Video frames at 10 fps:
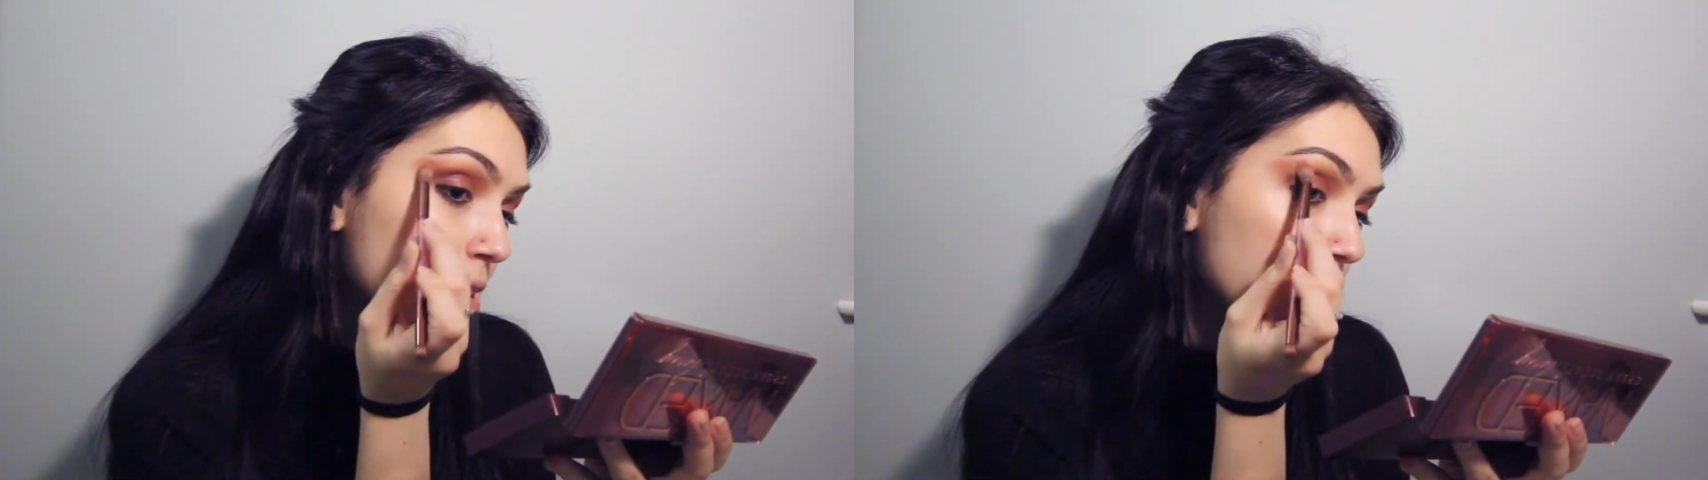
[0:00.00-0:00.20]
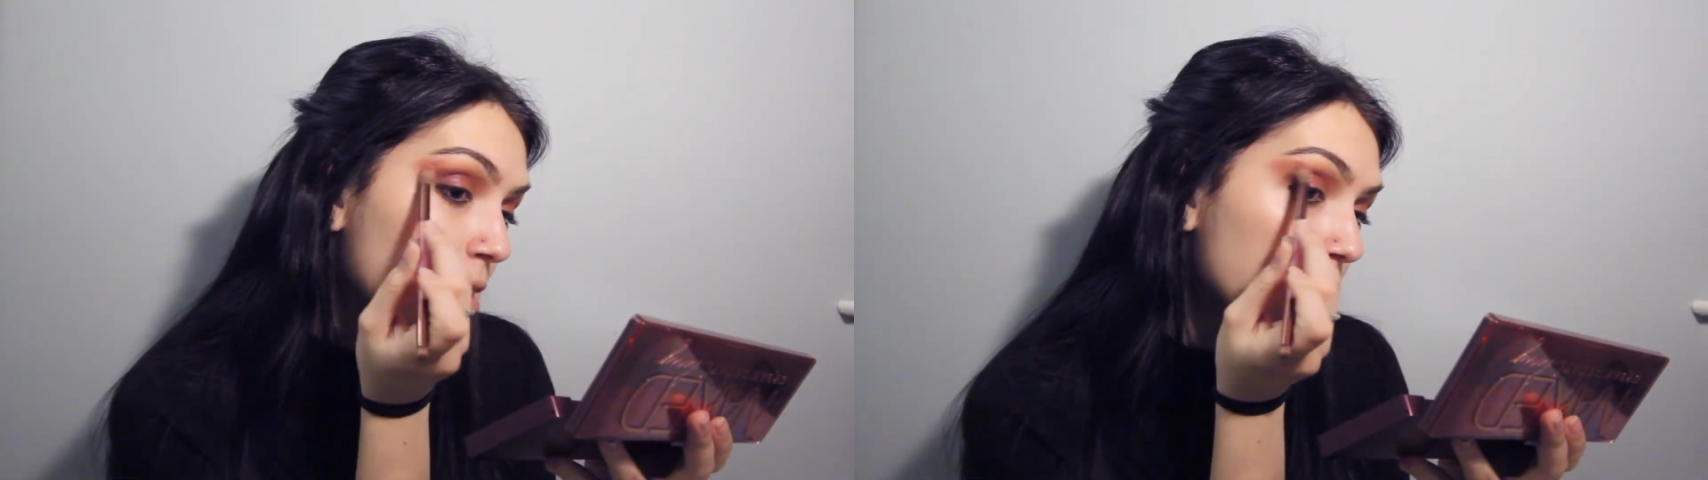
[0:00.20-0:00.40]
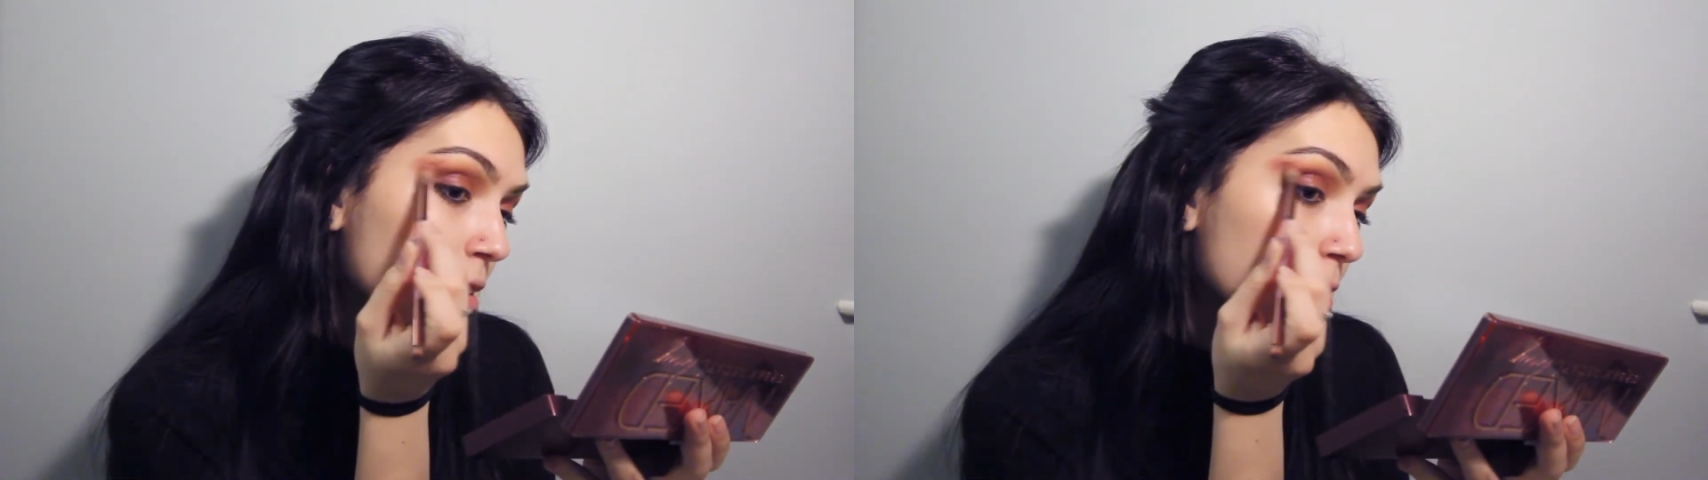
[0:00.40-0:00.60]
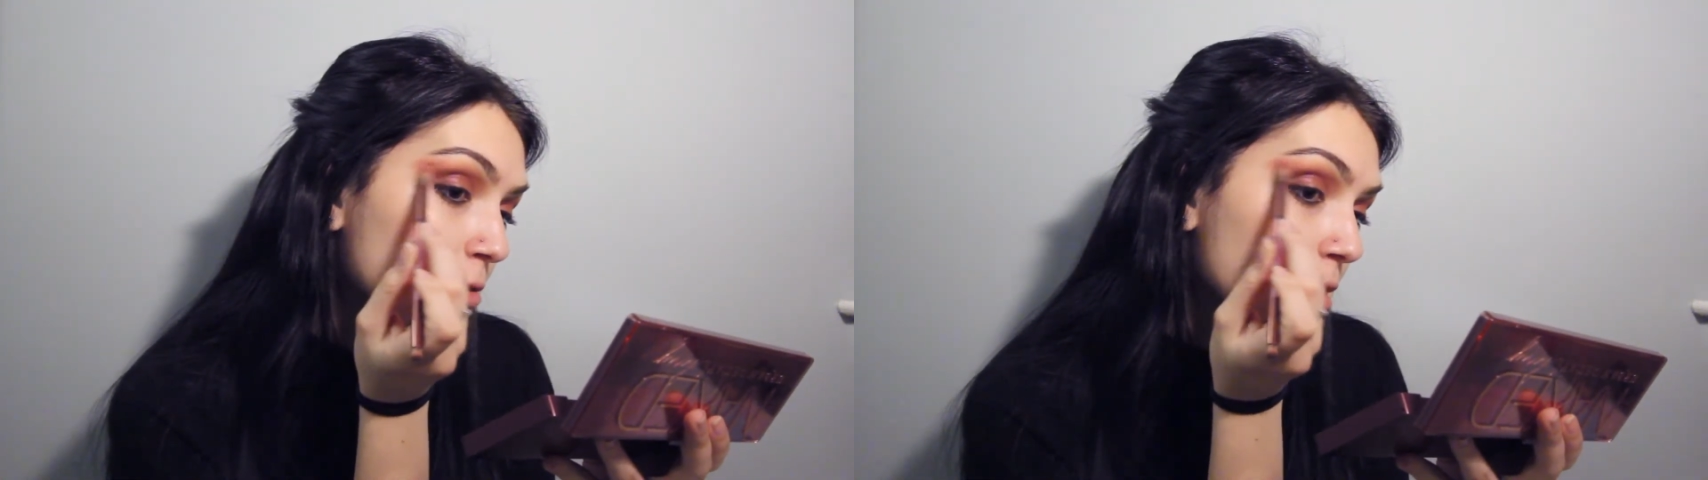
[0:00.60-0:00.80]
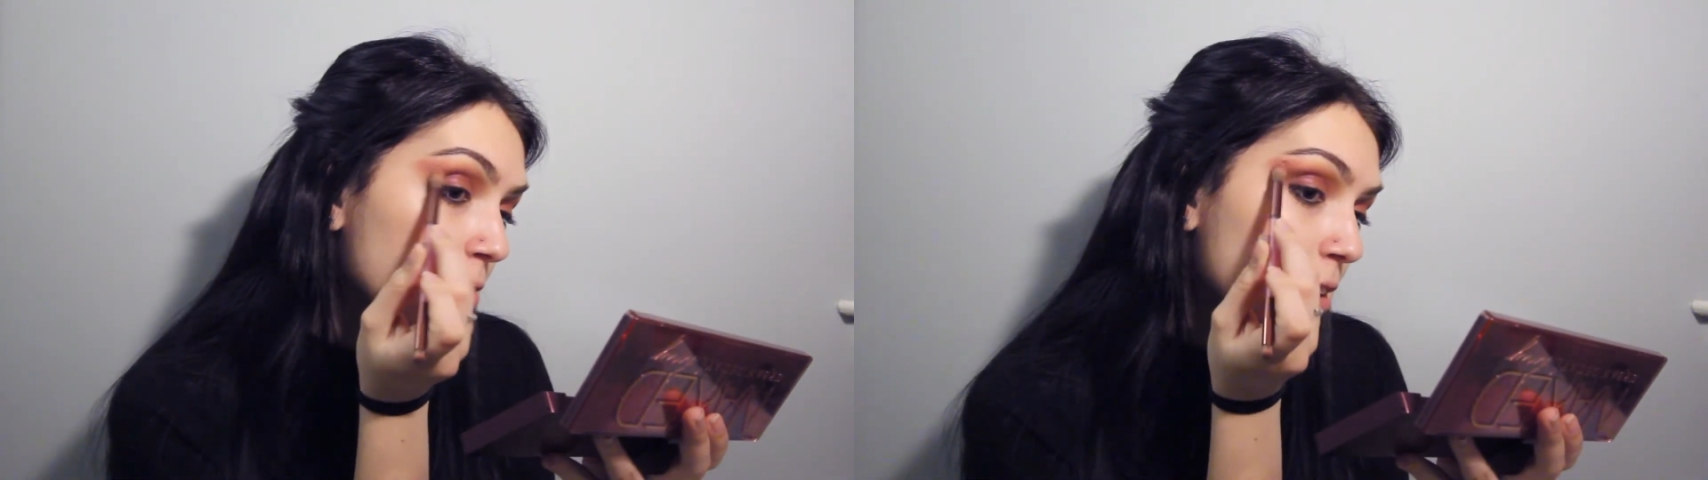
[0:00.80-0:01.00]
the other
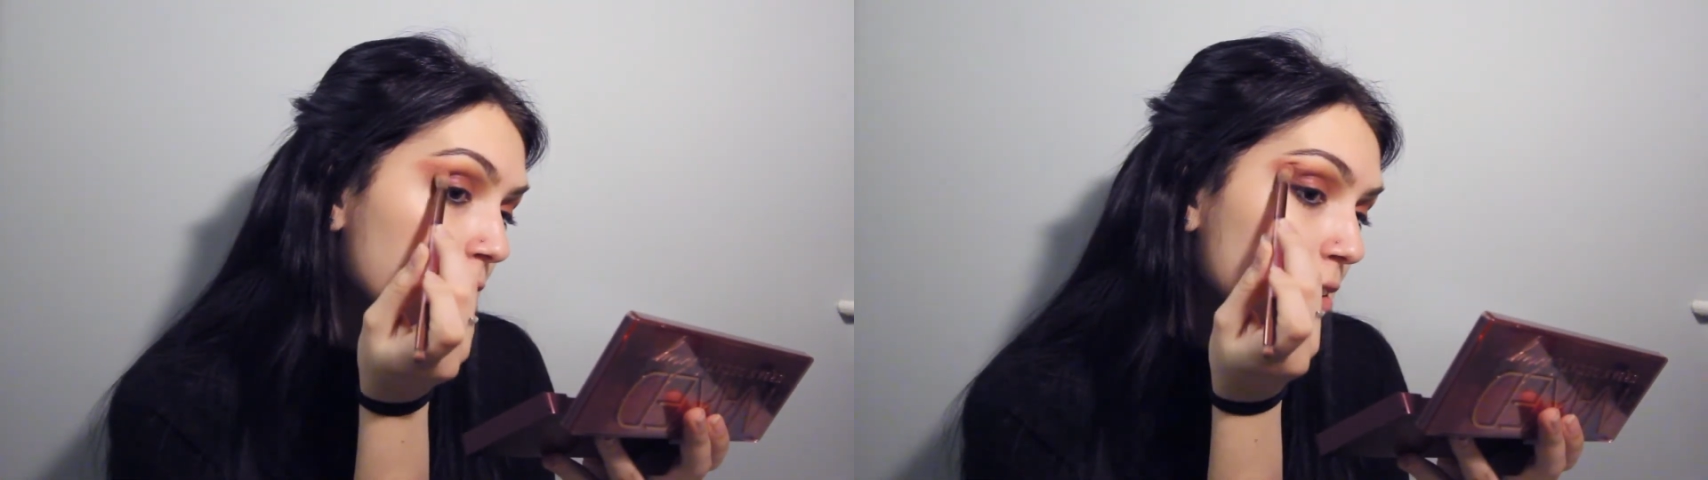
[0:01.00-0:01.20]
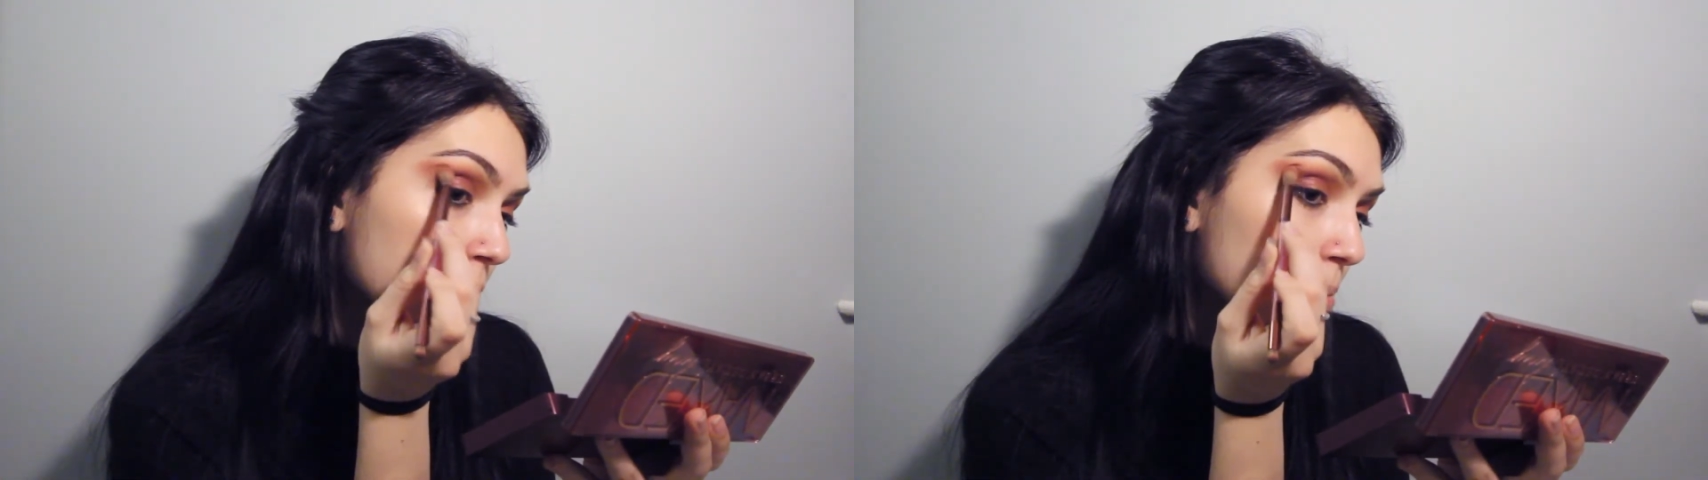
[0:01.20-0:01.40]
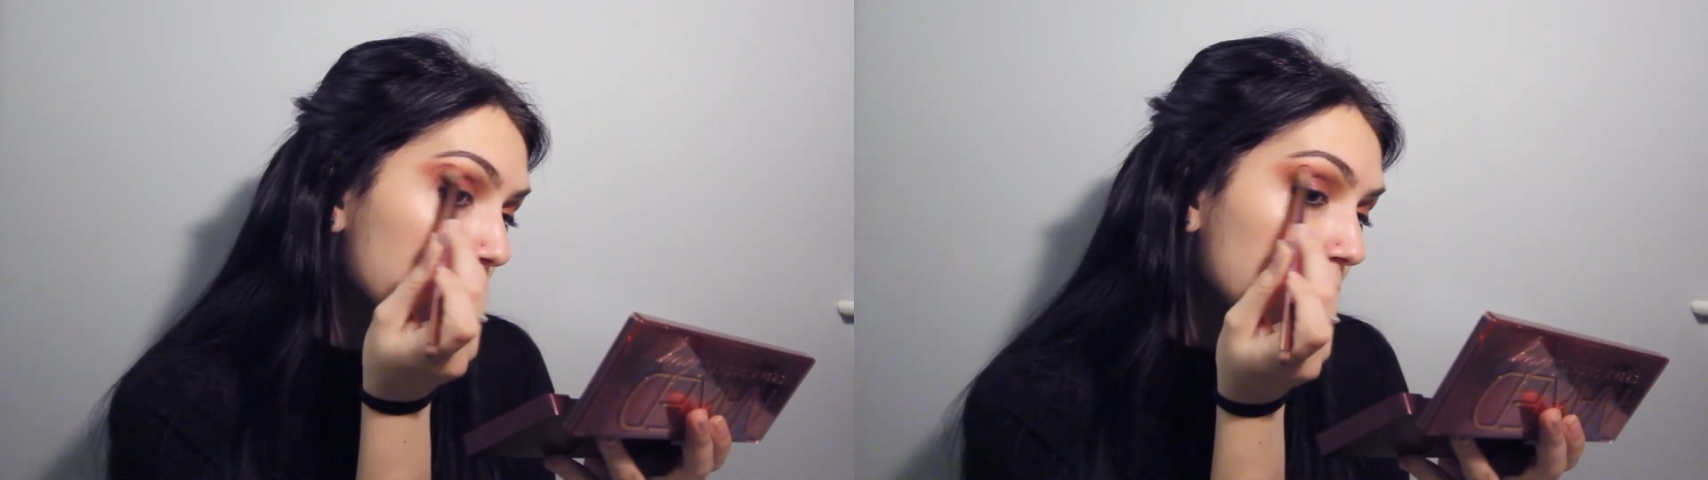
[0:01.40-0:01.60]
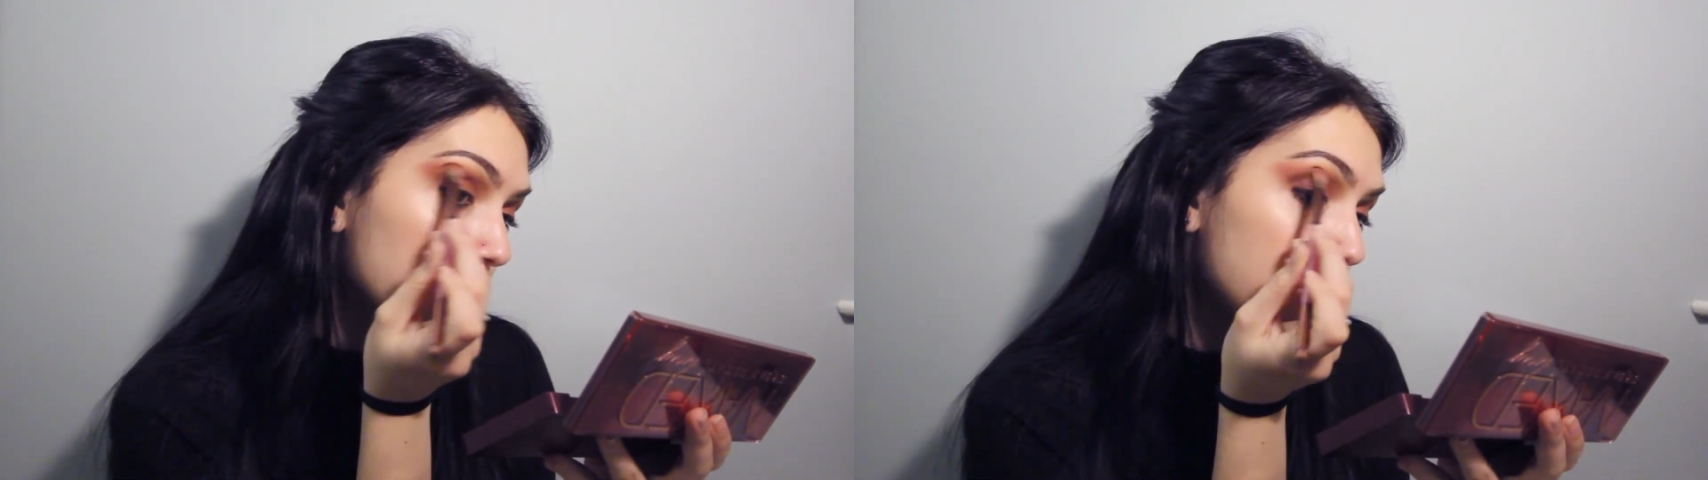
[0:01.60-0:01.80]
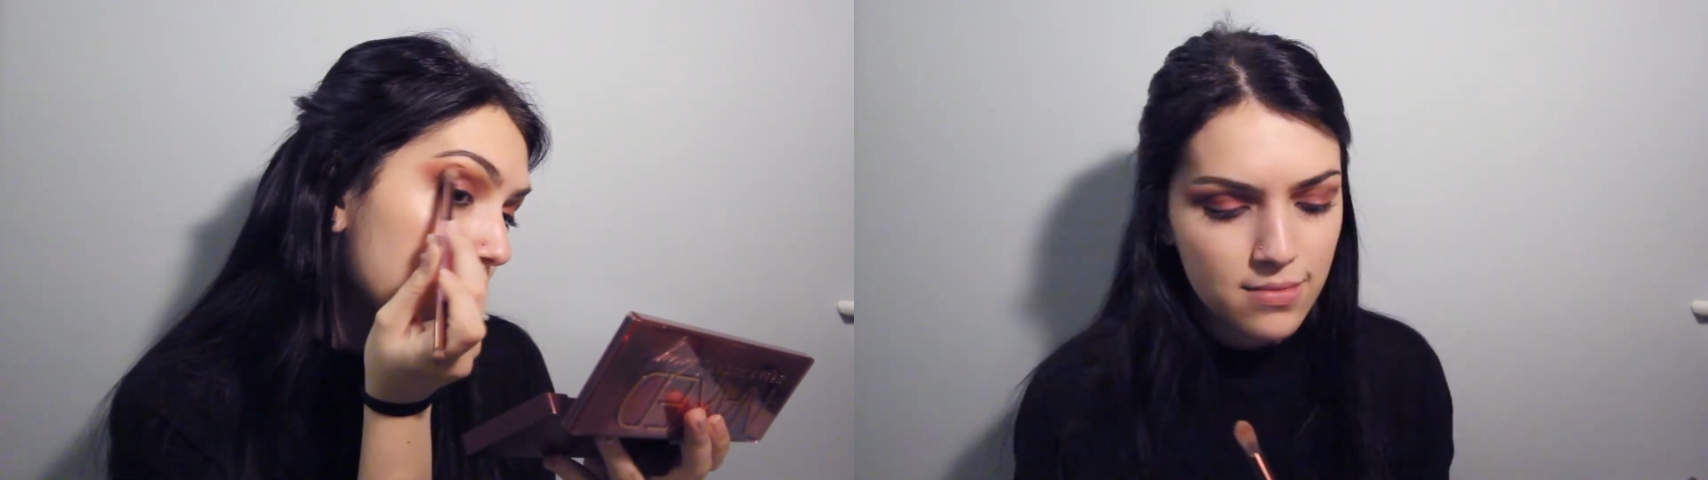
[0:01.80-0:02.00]
fluffy end of the
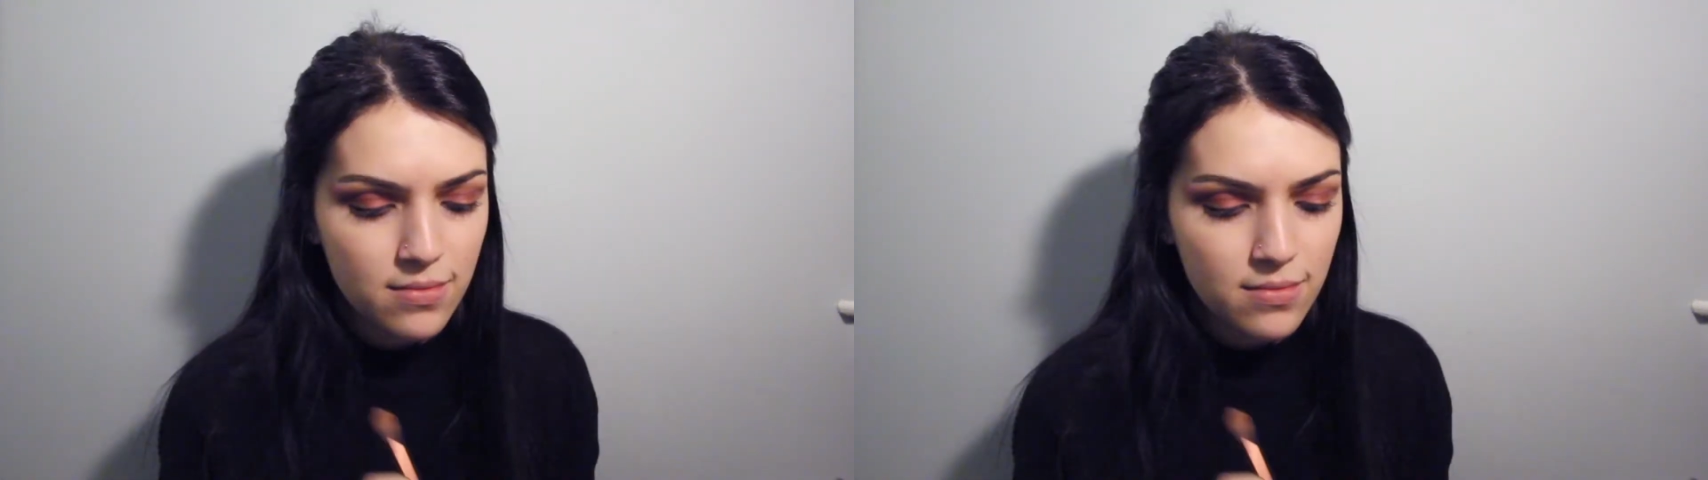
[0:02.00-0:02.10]
brush.